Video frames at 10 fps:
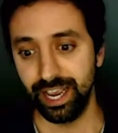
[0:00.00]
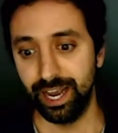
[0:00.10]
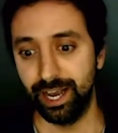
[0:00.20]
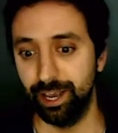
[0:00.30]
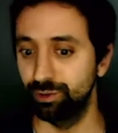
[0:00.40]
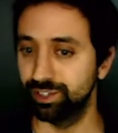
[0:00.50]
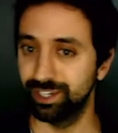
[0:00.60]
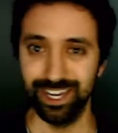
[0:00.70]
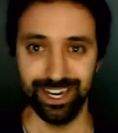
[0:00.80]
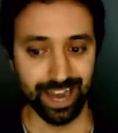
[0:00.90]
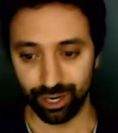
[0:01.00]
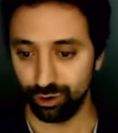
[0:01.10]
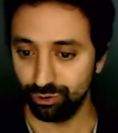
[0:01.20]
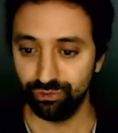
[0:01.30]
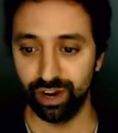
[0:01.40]
It was not
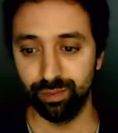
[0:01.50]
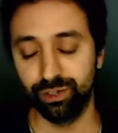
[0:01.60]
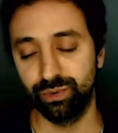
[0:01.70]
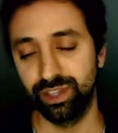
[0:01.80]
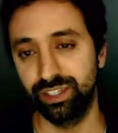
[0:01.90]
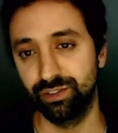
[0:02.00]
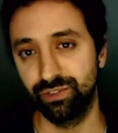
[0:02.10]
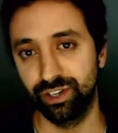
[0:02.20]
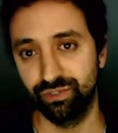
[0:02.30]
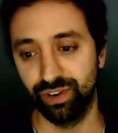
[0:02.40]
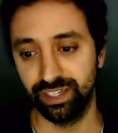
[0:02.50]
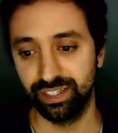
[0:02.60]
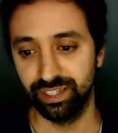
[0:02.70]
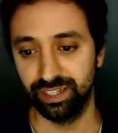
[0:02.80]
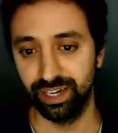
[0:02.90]
unified between these different devices.
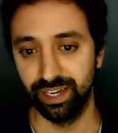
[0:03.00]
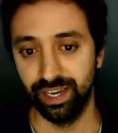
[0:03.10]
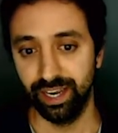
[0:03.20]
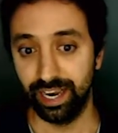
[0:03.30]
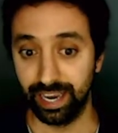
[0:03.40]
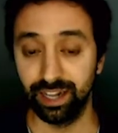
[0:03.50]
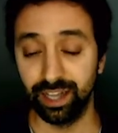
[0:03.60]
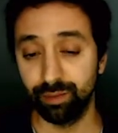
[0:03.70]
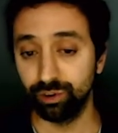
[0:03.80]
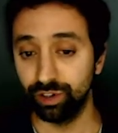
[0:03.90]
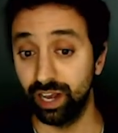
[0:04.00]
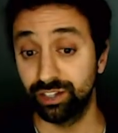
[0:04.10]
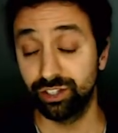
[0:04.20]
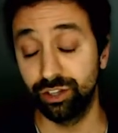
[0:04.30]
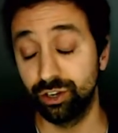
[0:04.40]
And again, a lot more reliance on the
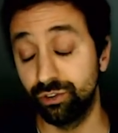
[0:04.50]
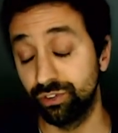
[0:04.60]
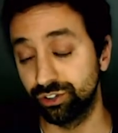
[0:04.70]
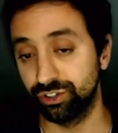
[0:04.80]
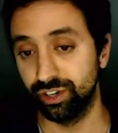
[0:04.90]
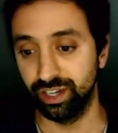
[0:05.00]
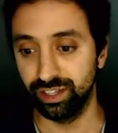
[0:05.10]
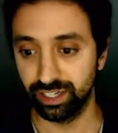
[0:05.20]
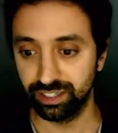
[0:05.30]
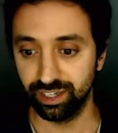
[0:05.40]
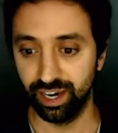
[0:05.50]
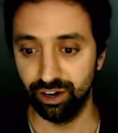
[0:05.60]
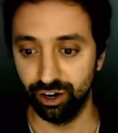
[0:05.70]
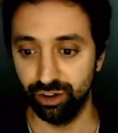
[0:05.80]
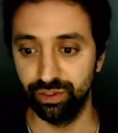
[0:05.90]
Universal Analytics side on
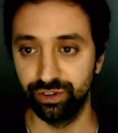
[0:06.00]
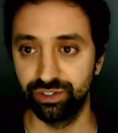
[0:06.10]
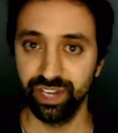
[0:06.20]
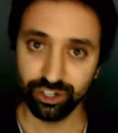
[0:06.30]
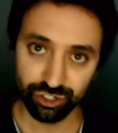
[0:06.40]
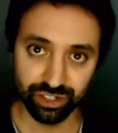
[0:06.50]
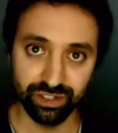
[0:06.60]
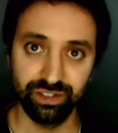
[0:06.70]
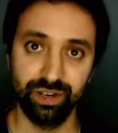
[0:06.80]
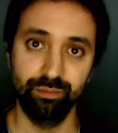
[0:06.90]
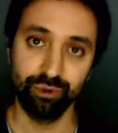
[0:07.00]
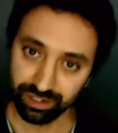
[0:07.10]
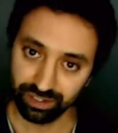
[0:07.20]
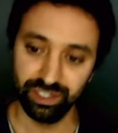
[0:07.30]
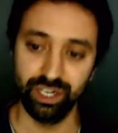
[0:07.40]
the sessions and
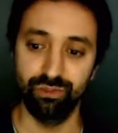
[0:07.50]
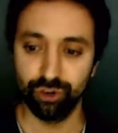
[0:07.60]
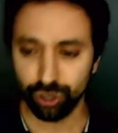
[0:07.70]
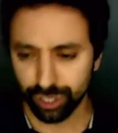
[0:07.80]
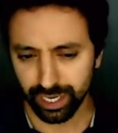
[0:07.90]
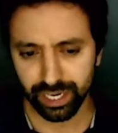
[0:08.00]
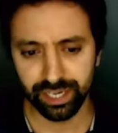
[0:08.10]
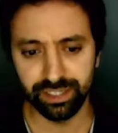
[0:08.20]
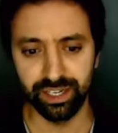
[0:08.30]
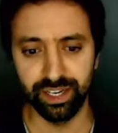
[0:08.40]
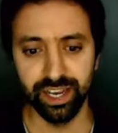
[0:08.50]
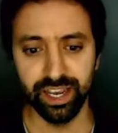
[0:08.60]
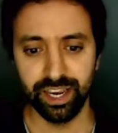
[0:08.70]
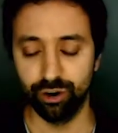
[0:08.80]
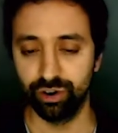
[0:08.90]
processing of cookies and
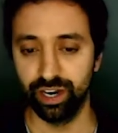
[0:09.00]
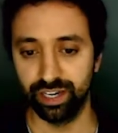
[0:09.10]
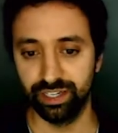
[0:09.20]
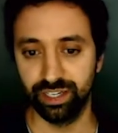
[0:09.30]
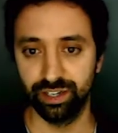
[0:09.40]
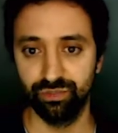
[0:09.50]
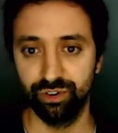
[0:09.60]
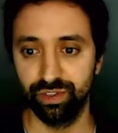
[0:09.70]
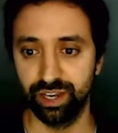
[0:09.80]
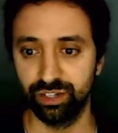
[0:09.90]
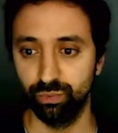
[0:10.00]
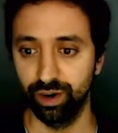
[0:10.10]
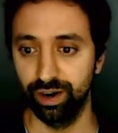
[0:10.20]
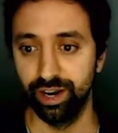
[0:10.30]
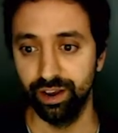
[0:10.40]
connecting different things, where
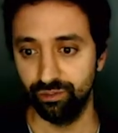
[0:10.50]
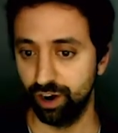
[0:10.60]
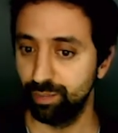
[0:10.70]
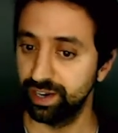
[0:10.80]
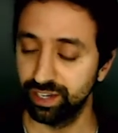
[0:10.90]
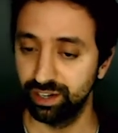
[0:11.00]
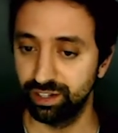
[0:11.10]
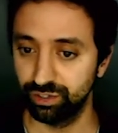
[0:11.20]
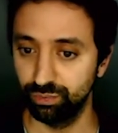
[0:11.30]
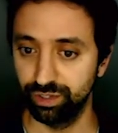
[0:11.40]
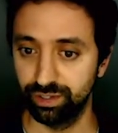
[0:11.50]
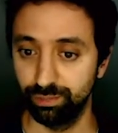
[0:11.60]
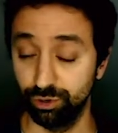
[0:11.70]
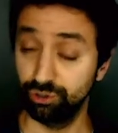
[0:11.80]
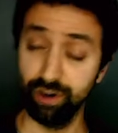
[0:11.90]
Firebase Analytics was more
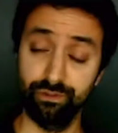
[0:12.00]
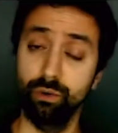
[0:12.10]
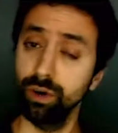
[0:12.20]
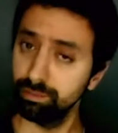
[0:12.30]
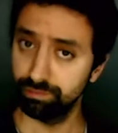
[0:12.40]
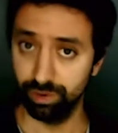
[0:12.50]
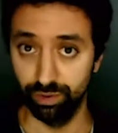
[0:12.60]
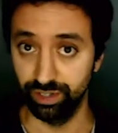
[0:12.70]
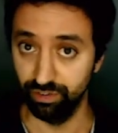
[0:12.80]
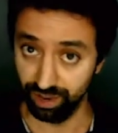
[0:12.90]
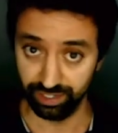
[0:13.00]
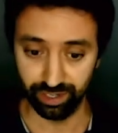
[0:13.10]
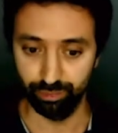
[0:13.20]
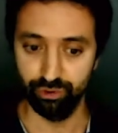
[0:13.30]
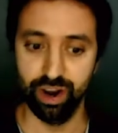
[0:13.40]
straightforward. It was events and
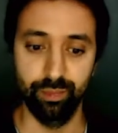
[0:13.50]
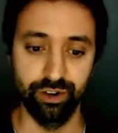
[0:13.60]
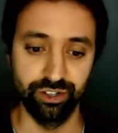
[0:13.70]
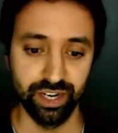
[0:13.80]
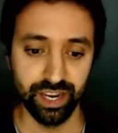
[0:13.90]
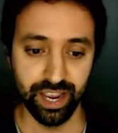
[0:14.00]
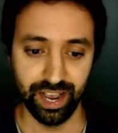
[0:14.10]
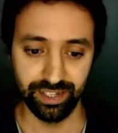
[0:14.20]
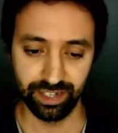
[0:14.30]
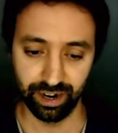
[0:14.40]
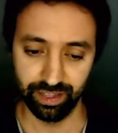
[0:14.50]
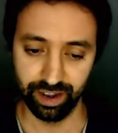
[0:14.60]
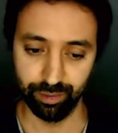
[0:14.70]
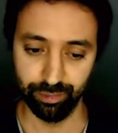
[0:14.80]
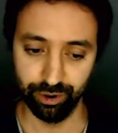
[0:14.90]
parameters as kind of that approach.